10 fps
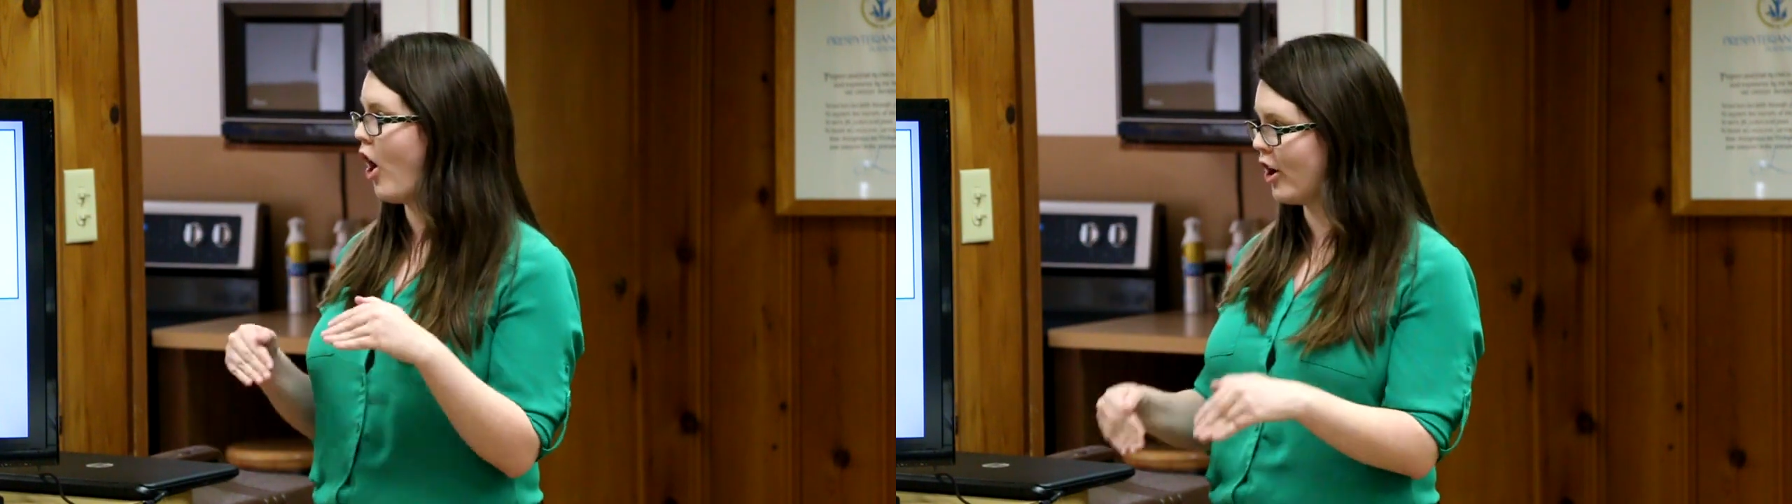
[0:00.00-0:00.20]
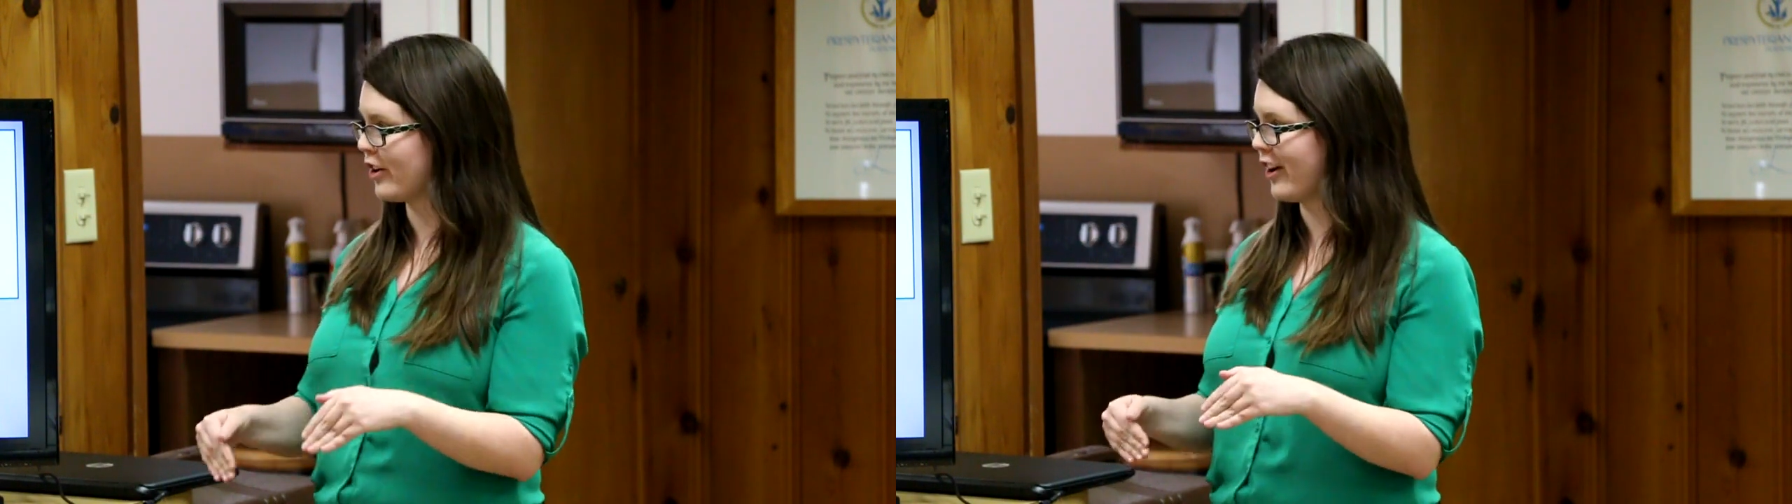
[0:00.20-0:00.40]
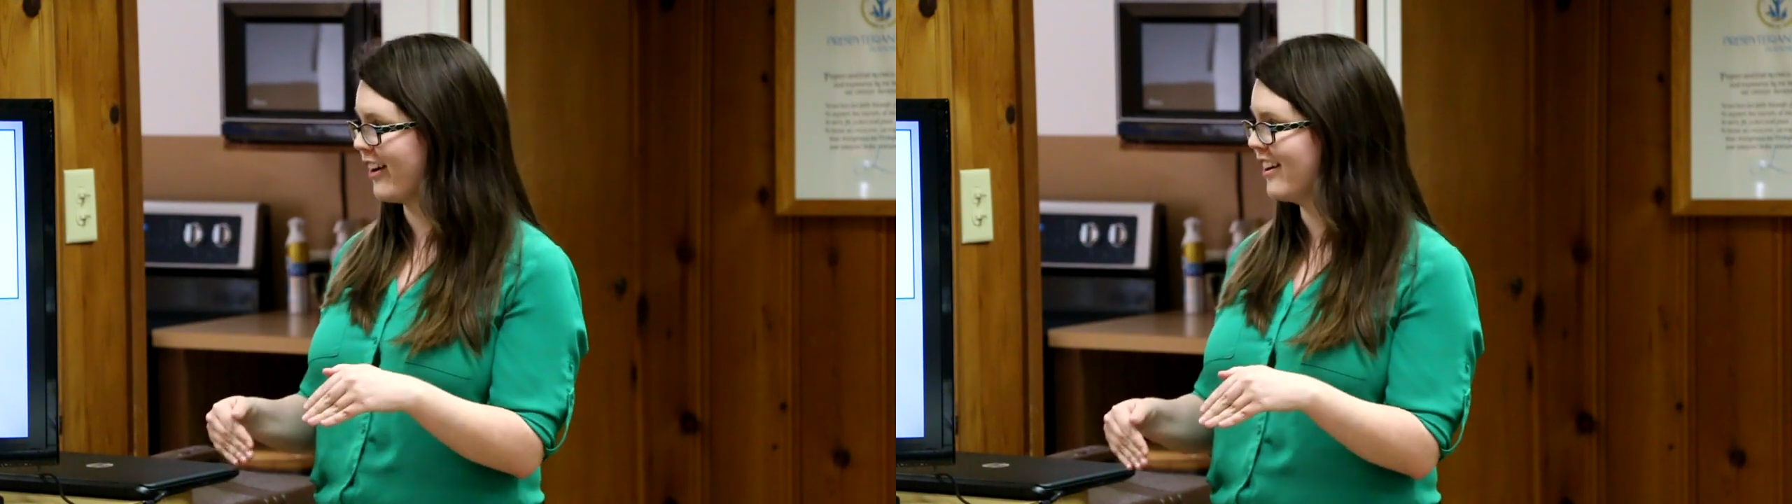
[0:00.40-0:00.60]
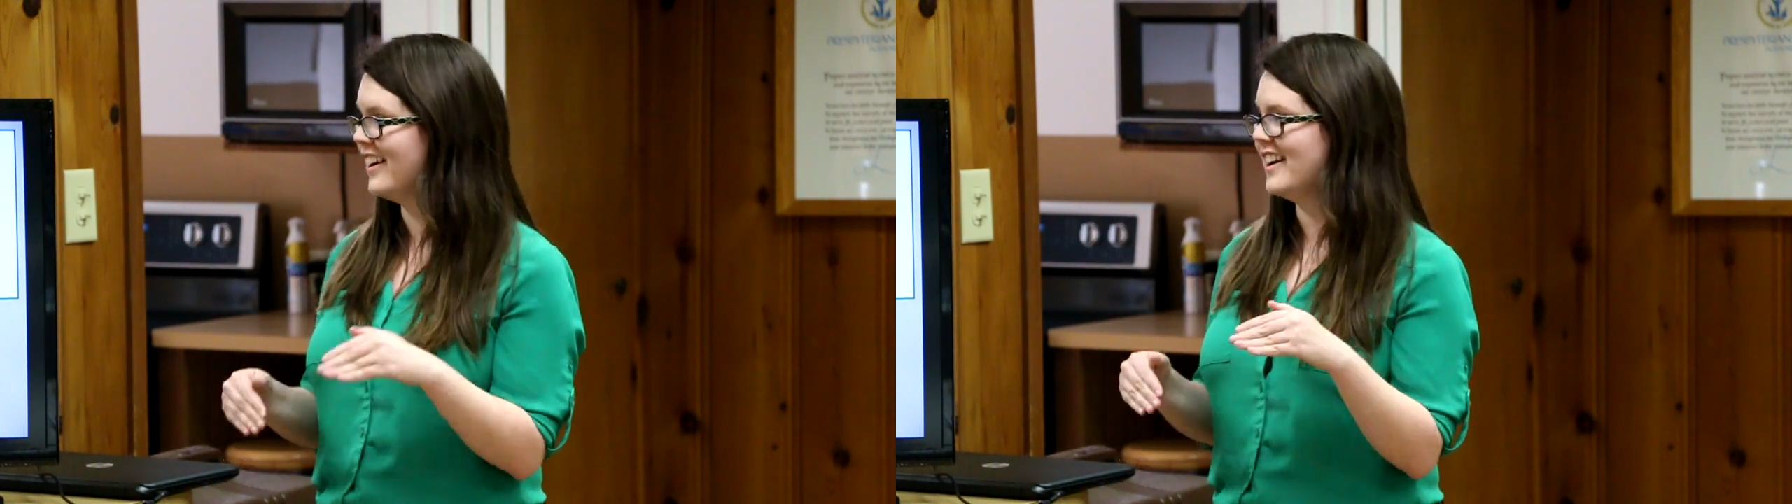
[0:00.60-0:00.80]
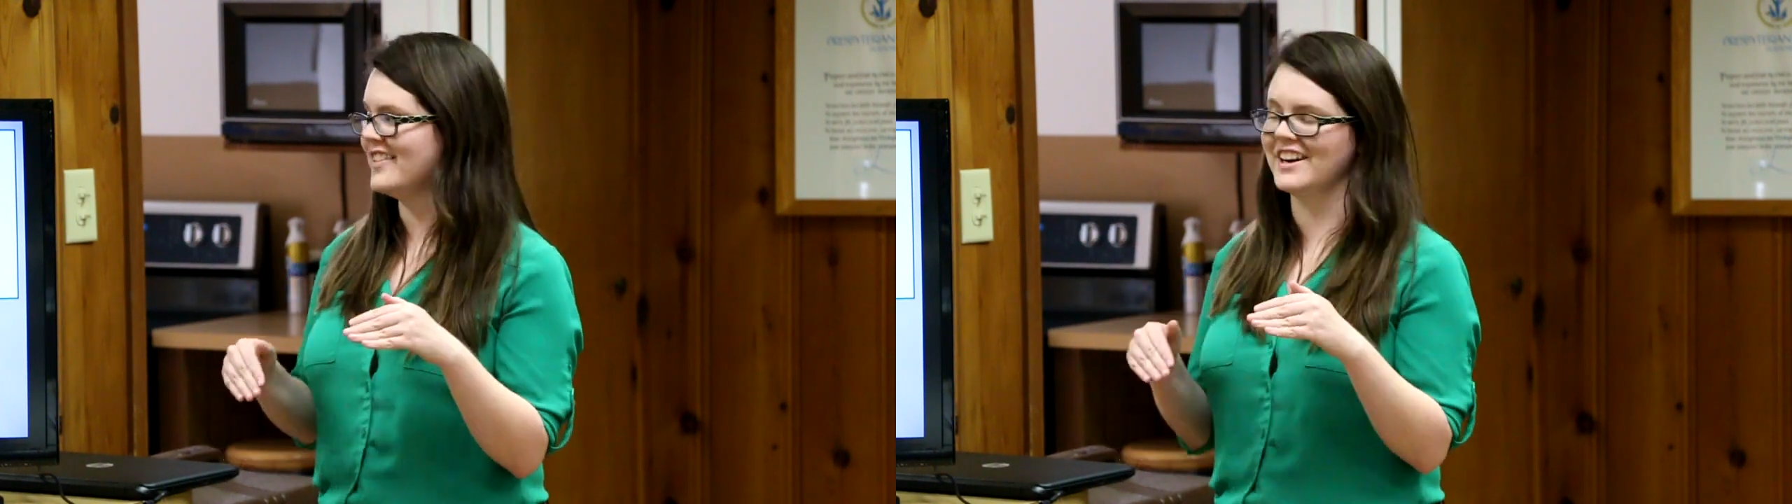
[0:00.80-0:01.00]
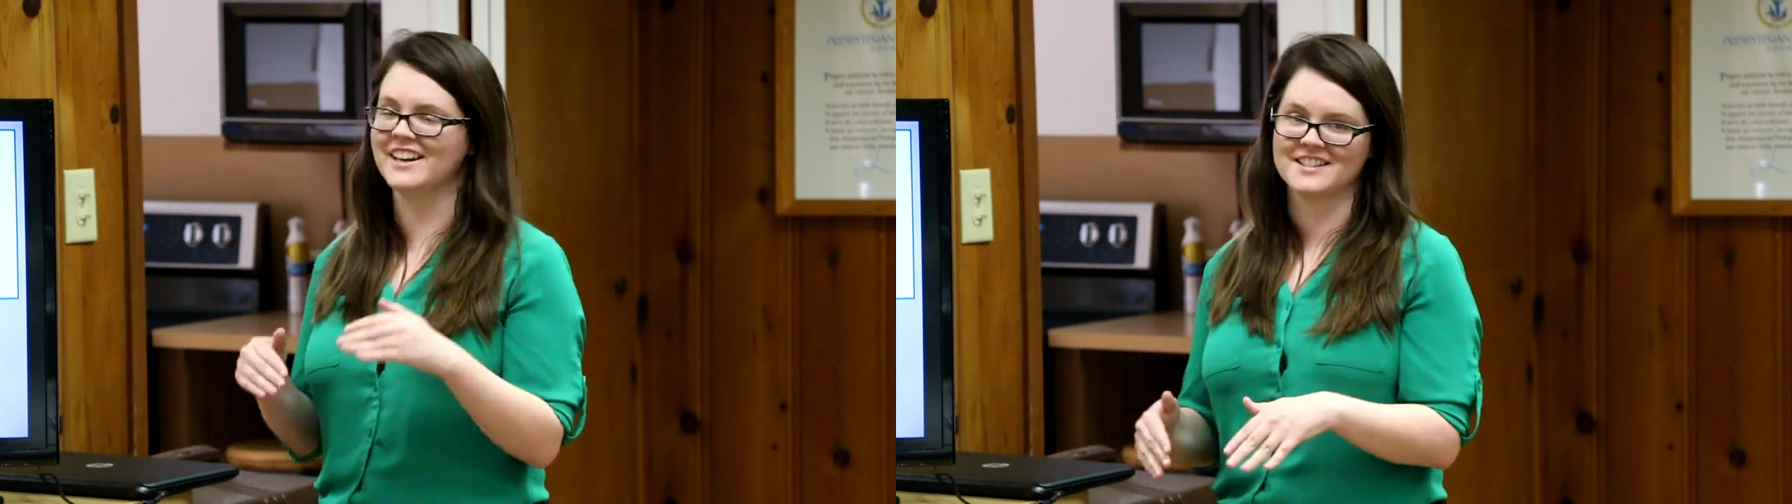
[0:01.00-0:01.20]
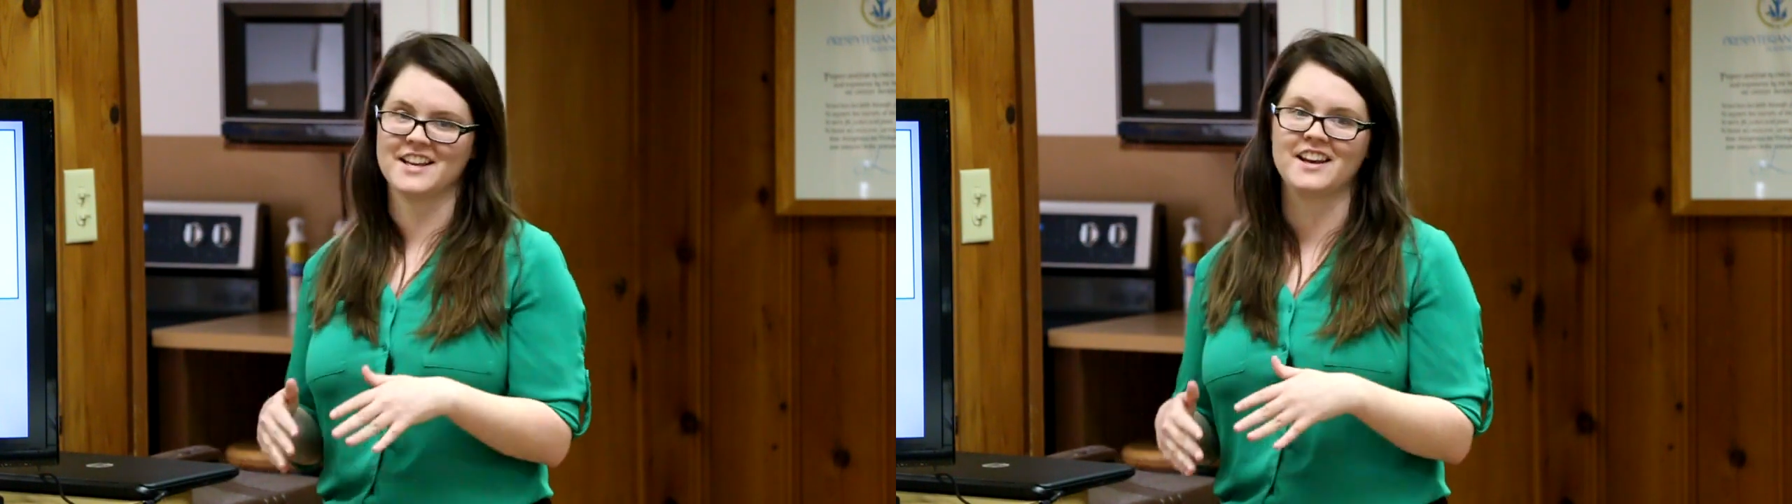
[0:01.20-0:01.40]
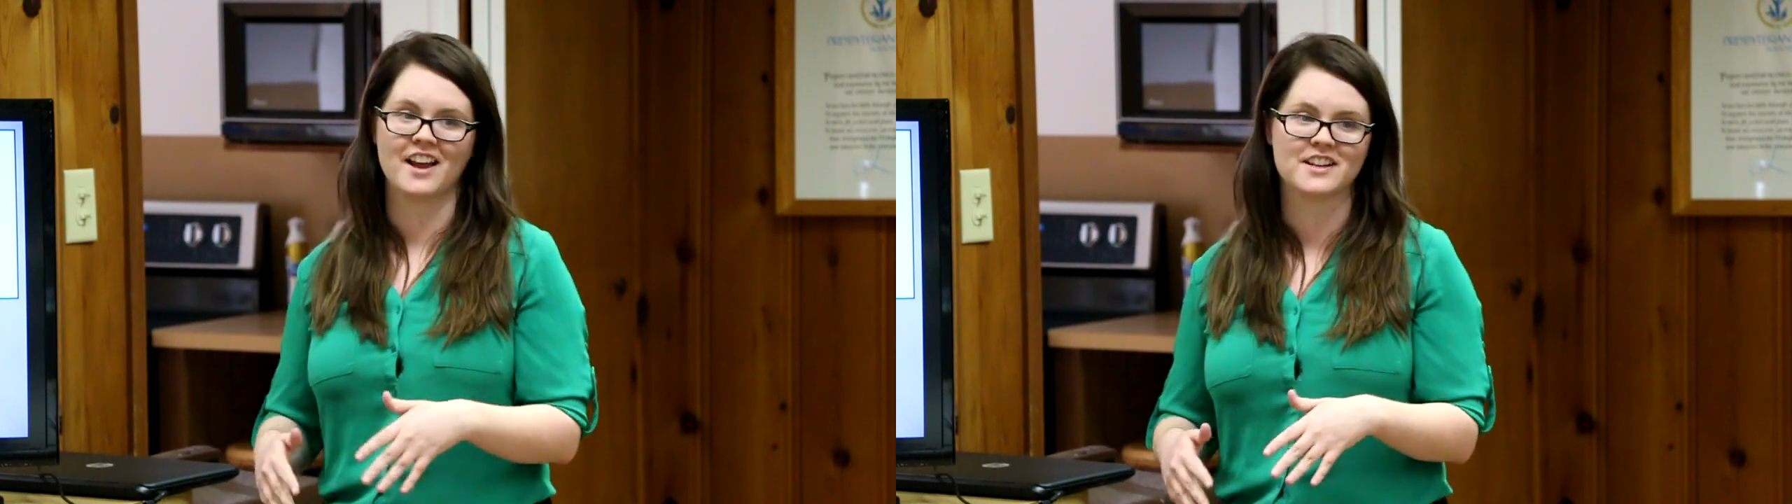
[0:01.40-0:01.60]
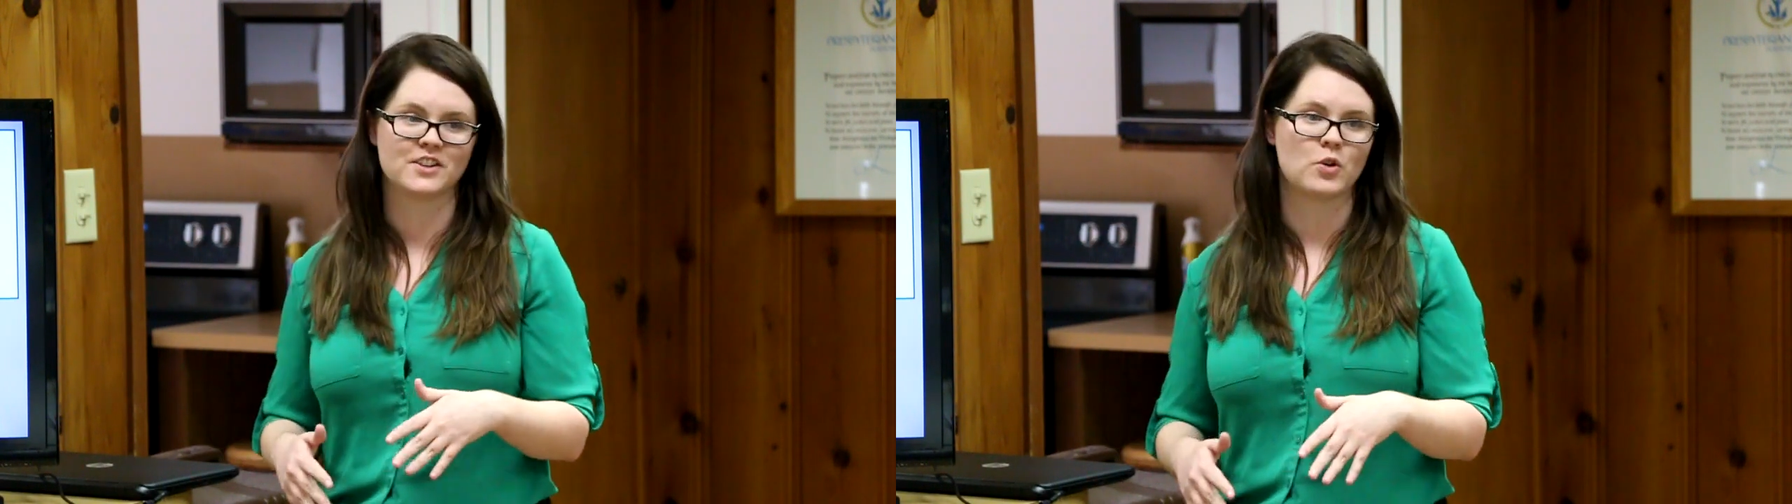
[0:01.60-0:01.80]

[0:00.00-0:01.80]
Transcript: harder than it is hitting us in